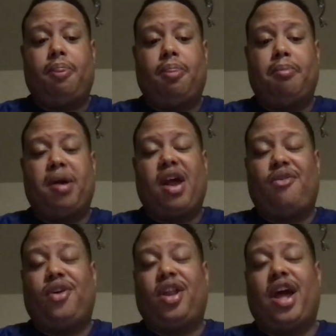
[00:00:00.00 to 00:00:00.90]
But I
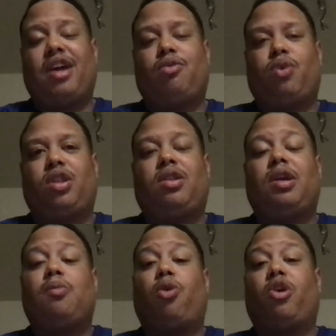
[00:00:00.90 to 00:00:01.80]
feel like with the
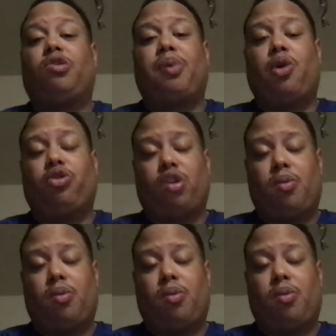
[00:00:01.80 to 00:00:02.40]
more exposure,